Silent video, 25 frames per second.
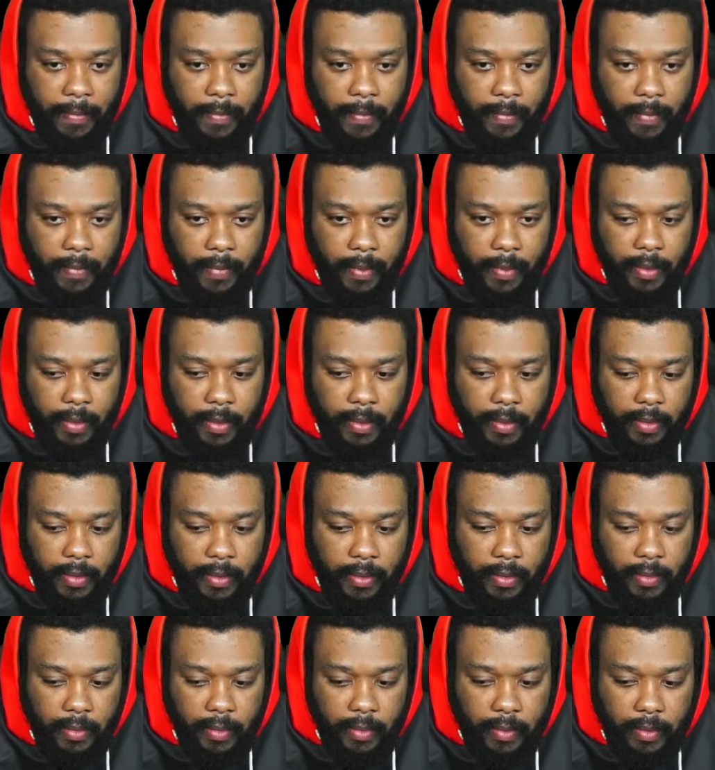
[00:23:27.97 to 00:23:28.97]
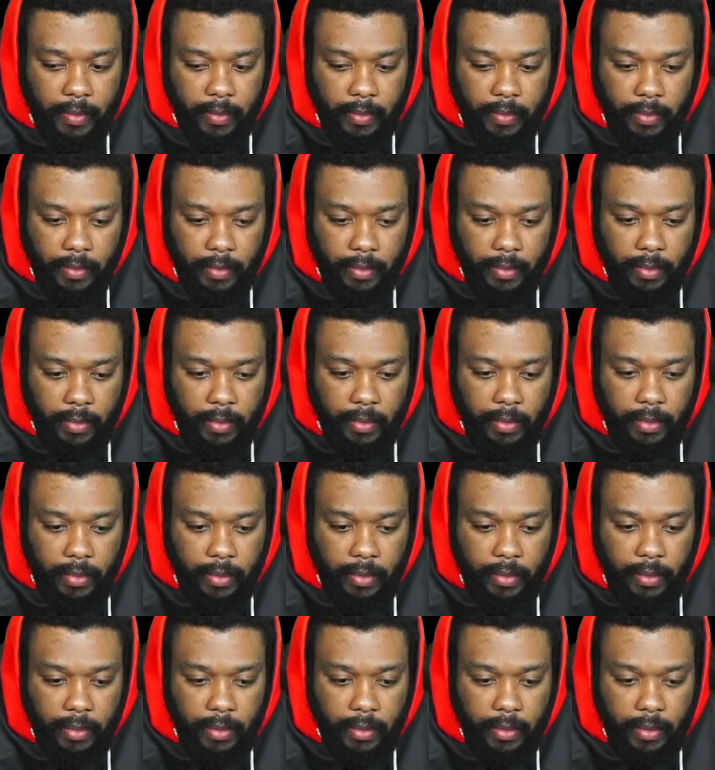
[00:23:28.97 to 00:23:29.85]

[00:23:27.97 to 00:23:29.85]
No one is speaking in this clip.